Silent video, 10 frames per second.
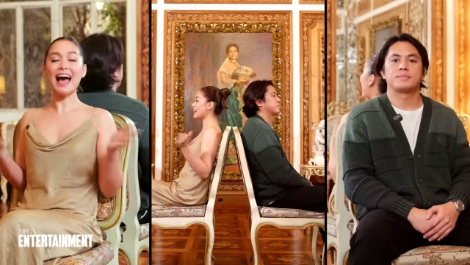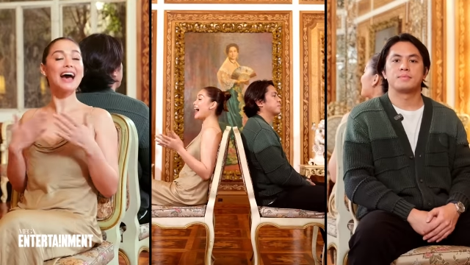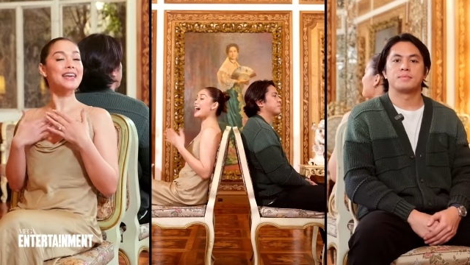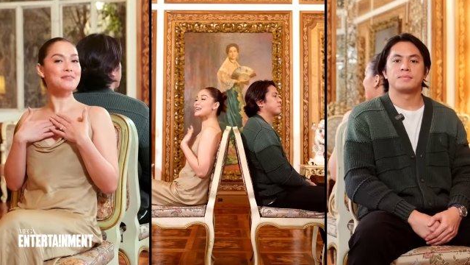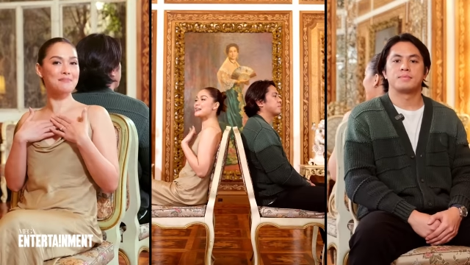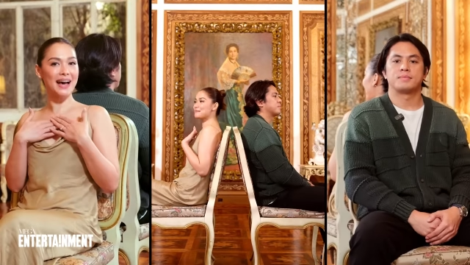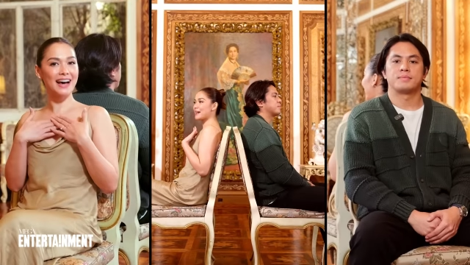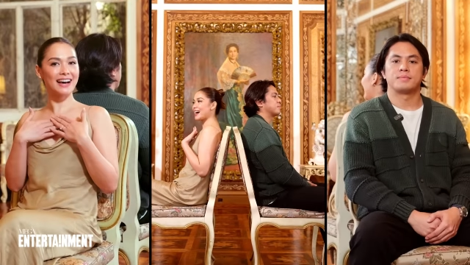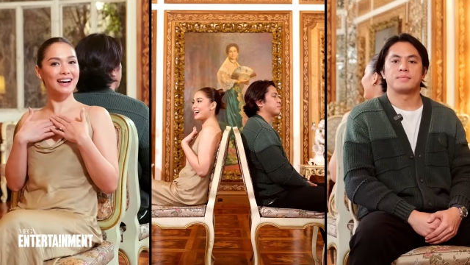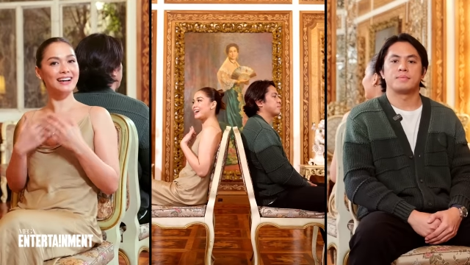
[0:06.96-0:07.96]
Speaker 1: I am
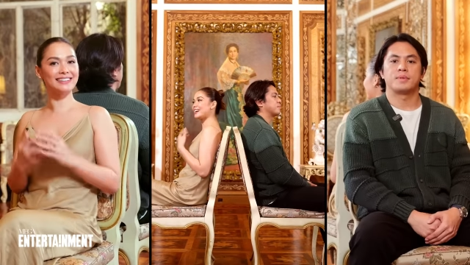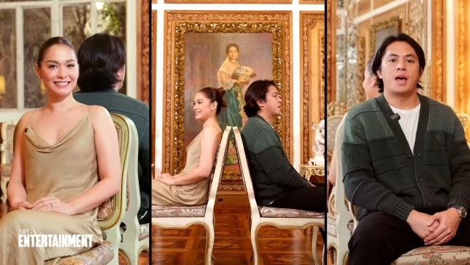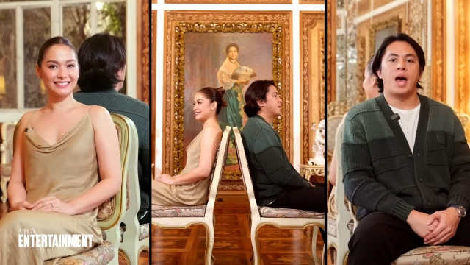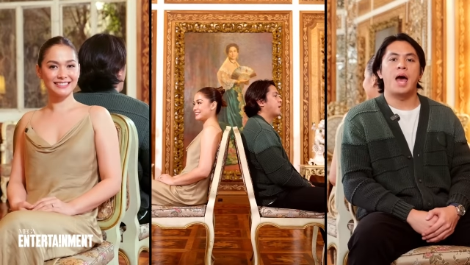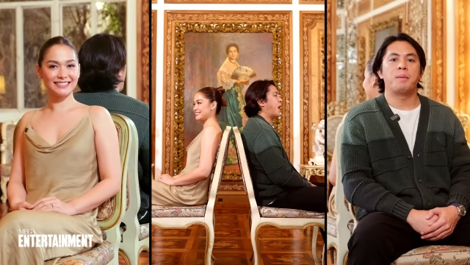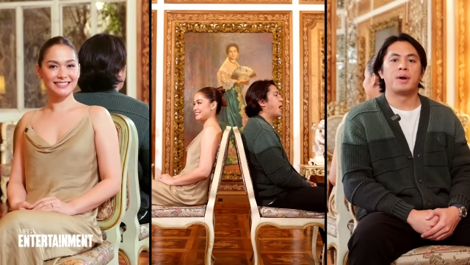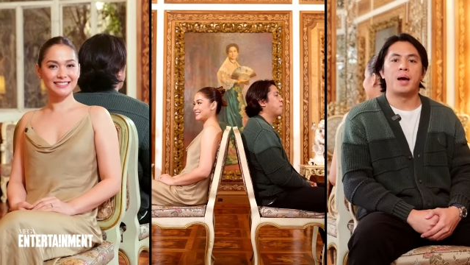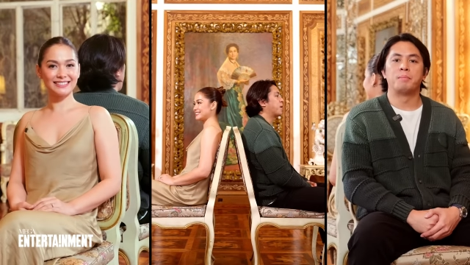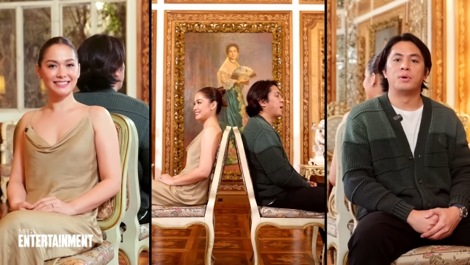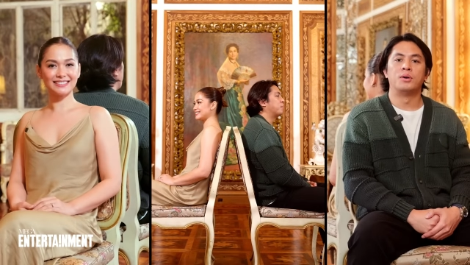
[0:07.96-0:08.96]
Maja.
Speaker 2: I'm
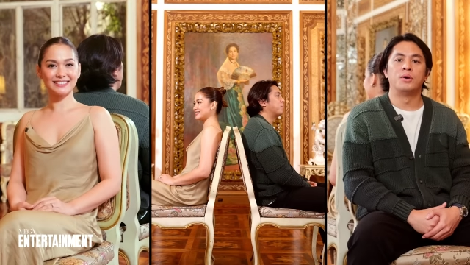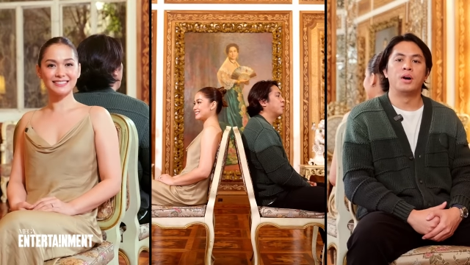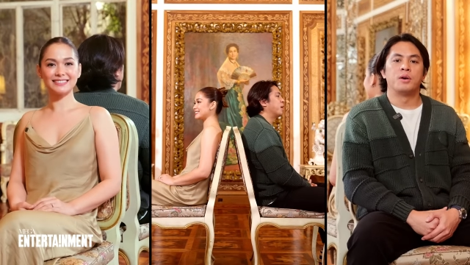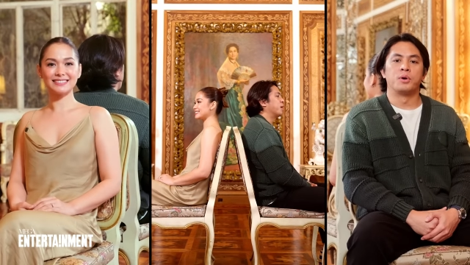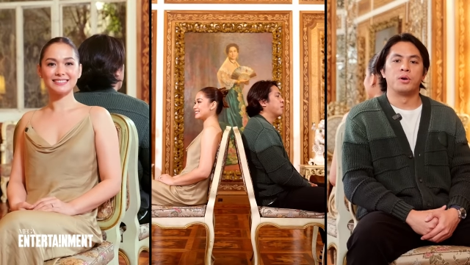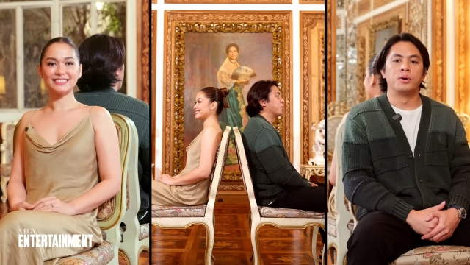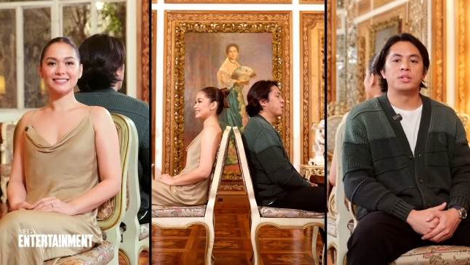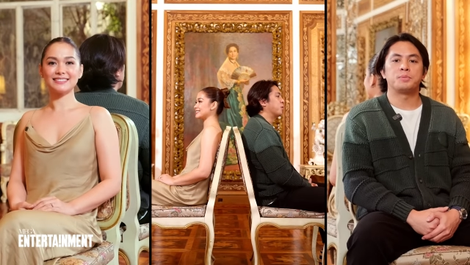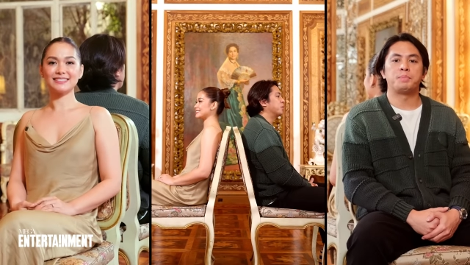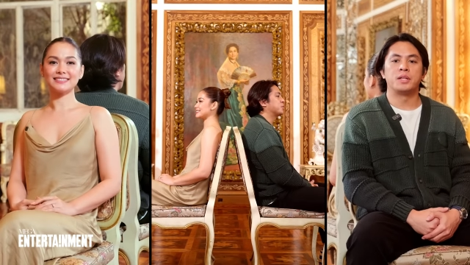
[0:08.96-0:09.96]
Rambo. We're
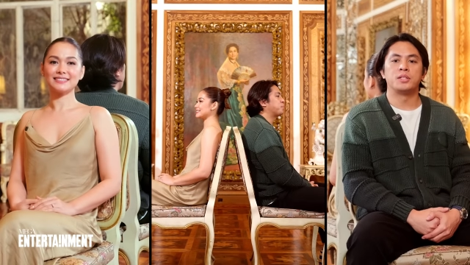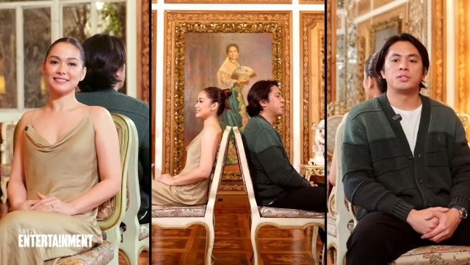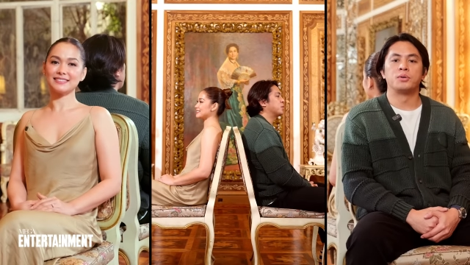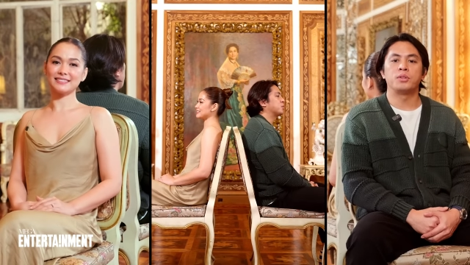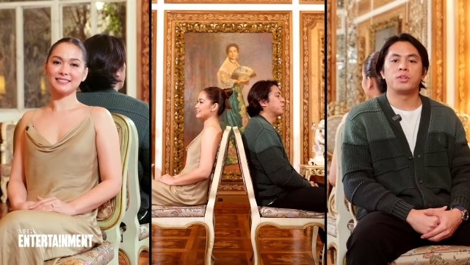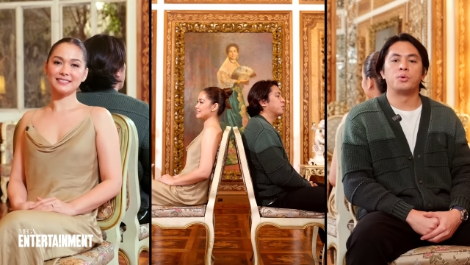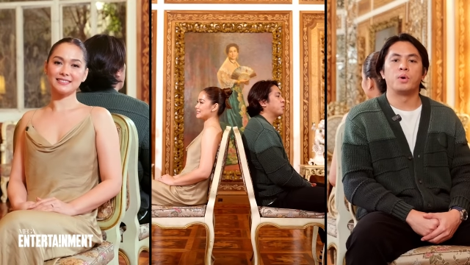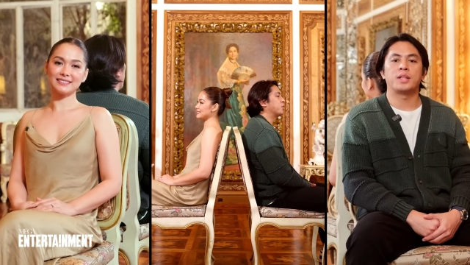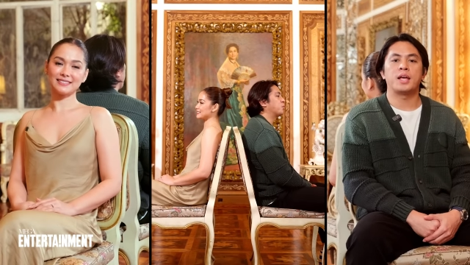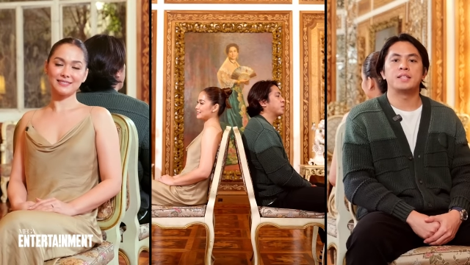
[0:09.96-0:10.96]
going to spill the truth on
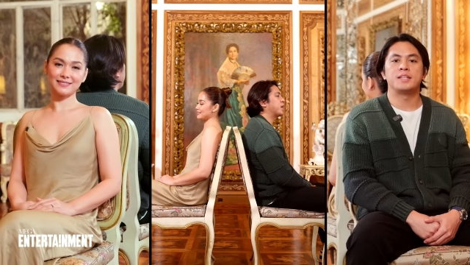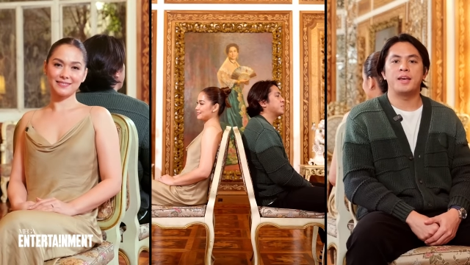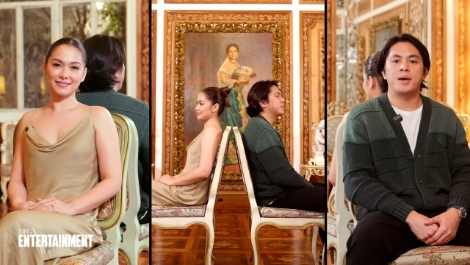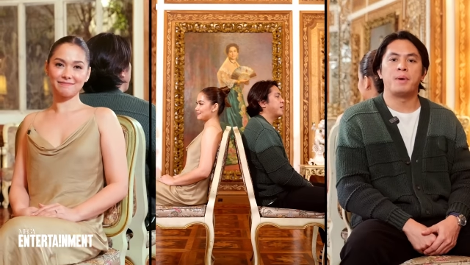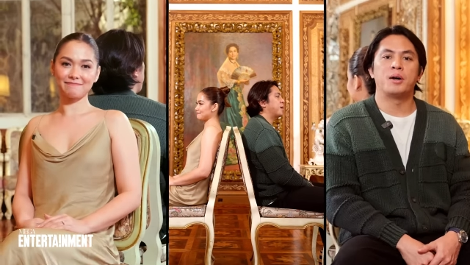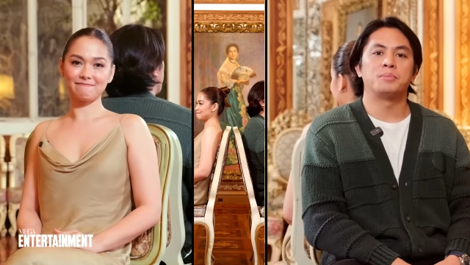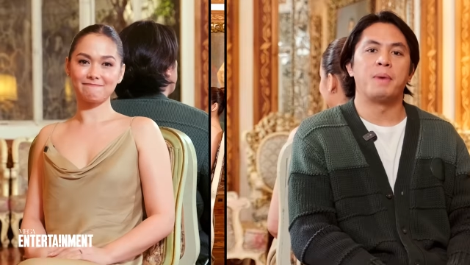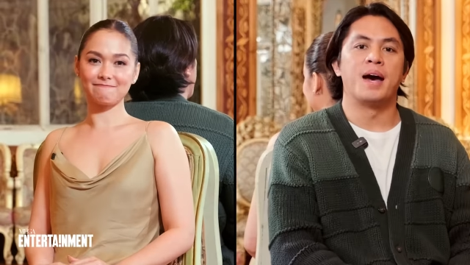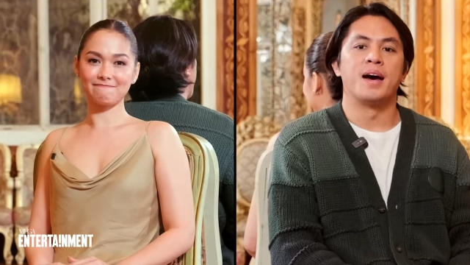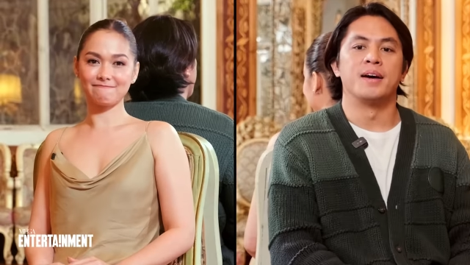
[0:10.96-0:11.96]
what I say about
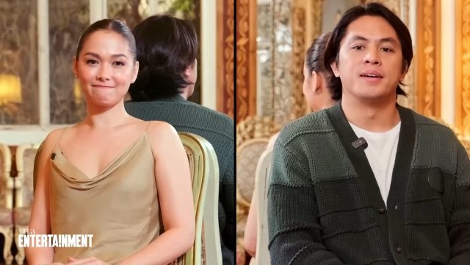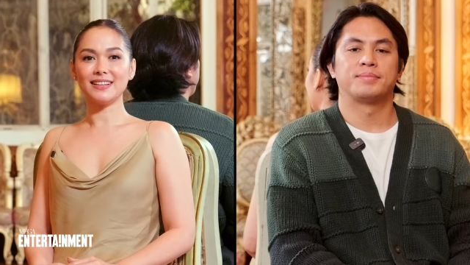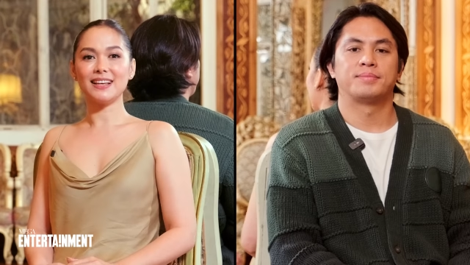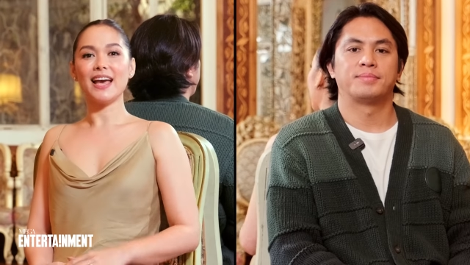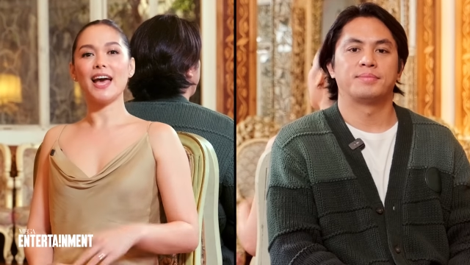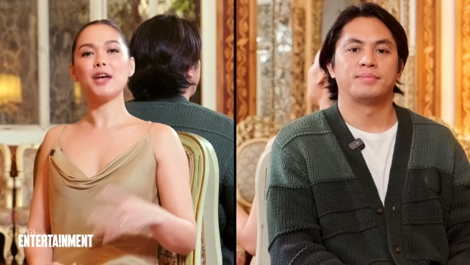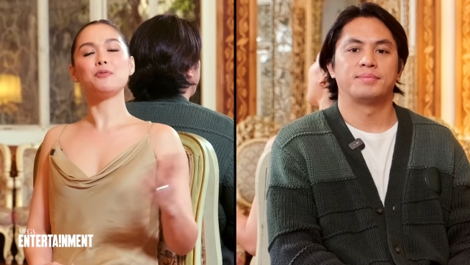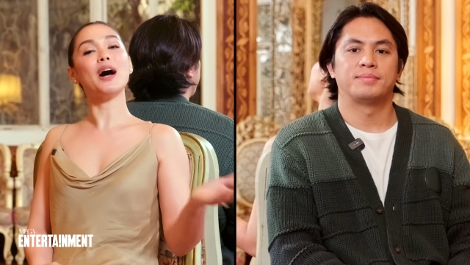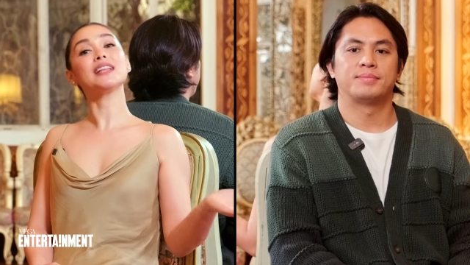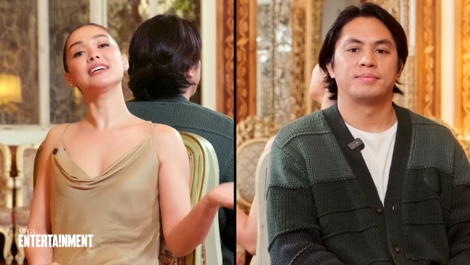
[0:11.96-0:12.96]
Maja.
Speaker 1: And
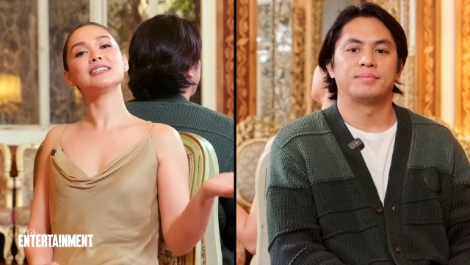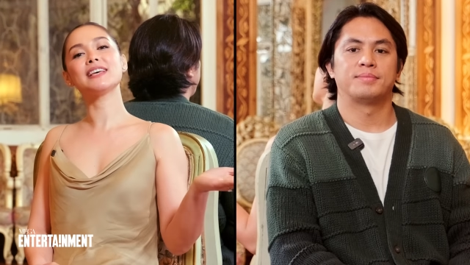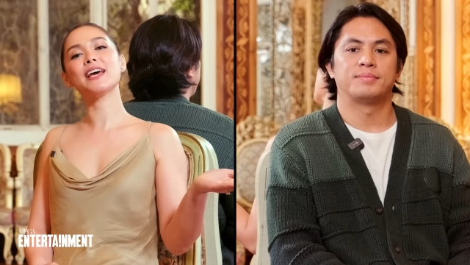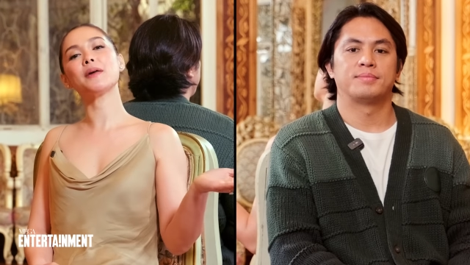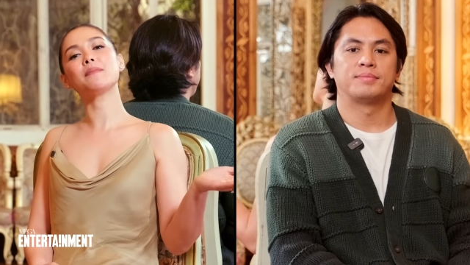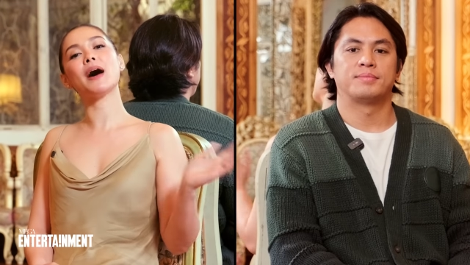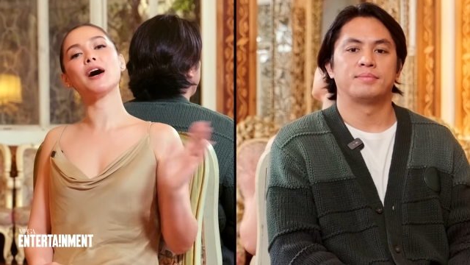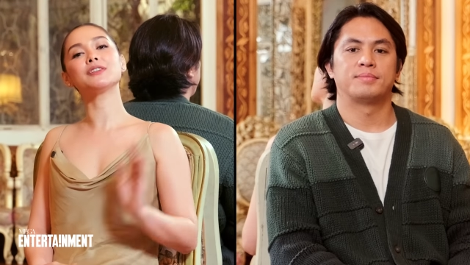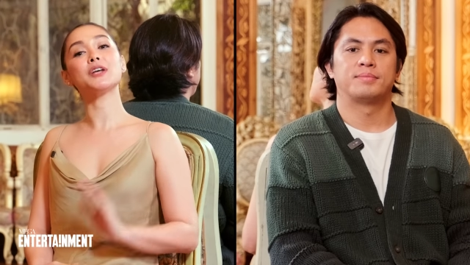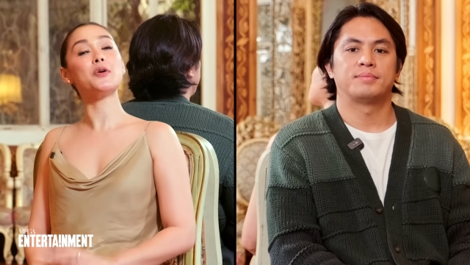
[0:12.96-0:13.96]
what I say about